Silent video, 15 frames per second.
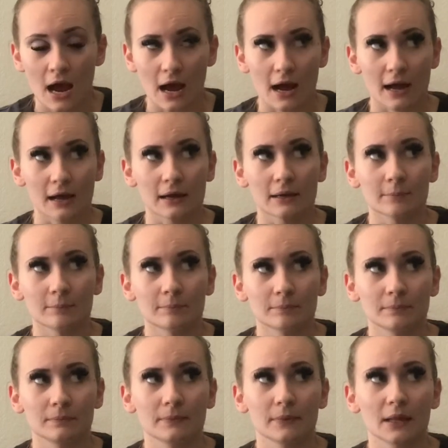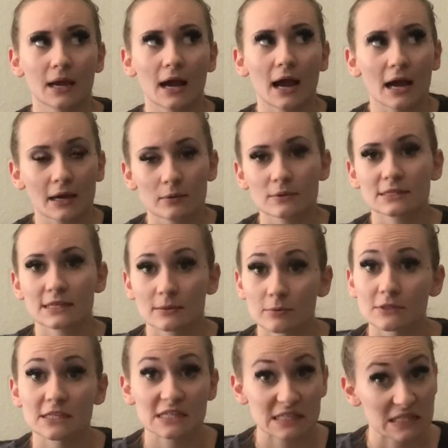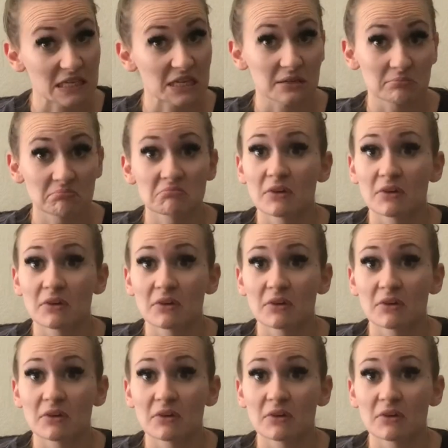I was able to sit